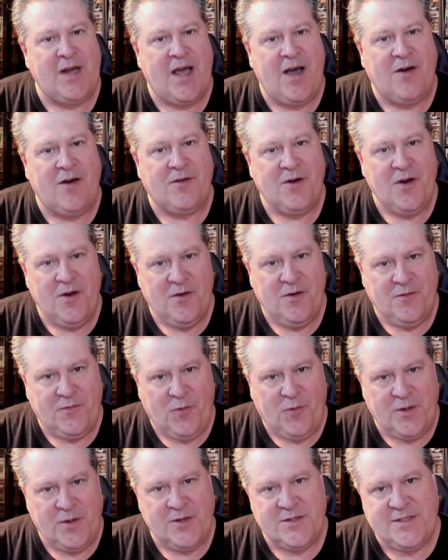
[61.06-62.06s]
it out
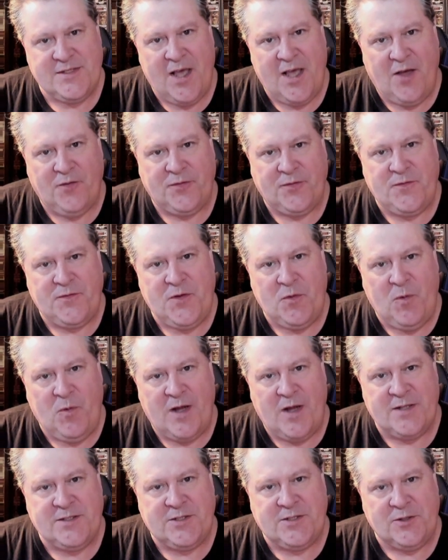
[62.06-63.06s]
for yourself if you
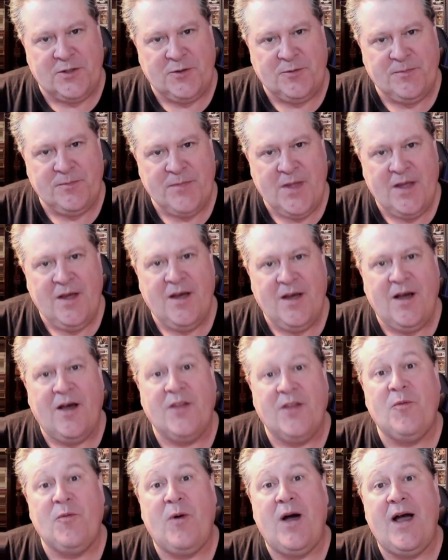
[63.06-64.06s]
want to.
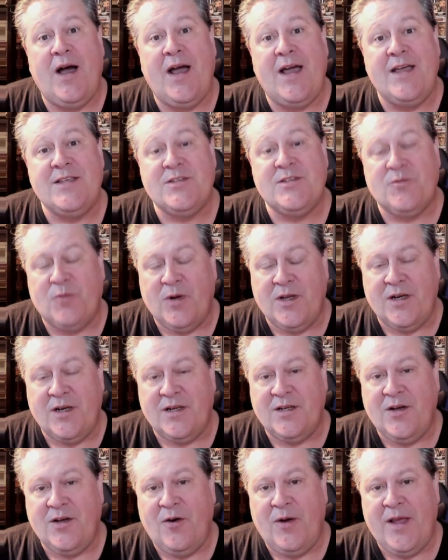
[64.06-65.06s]
Otherwise, we're going
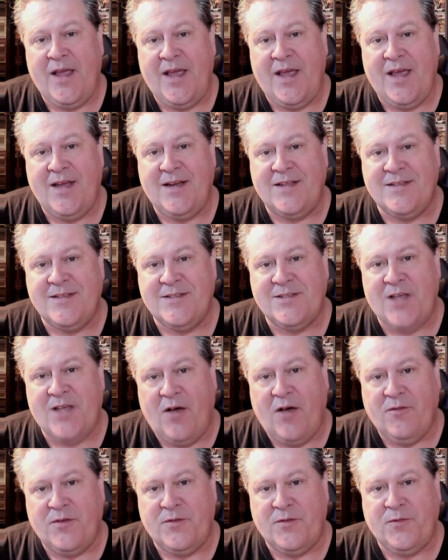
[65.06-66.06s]
to go ahead and
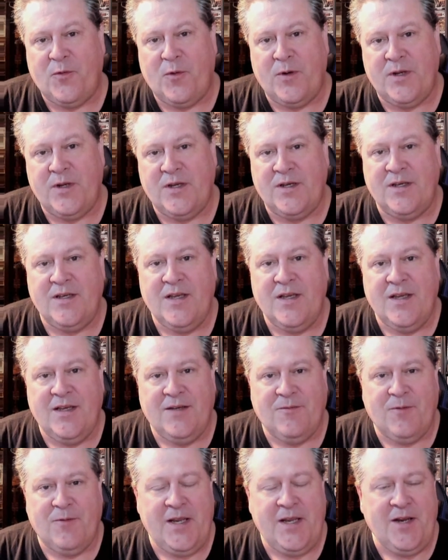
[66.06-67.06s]
solve it for you.
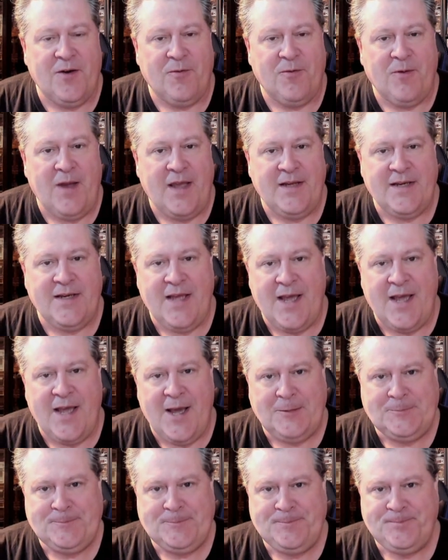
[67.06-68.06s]
We're here right
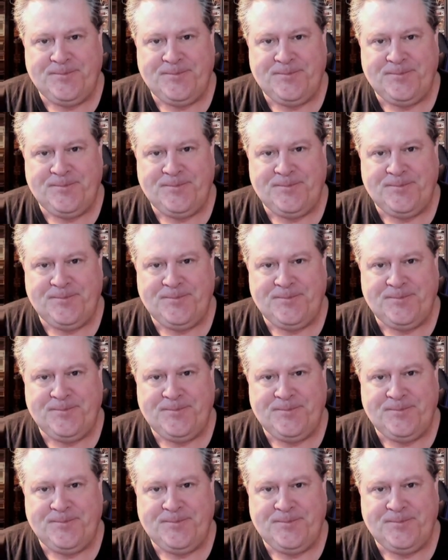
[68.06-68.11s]
now.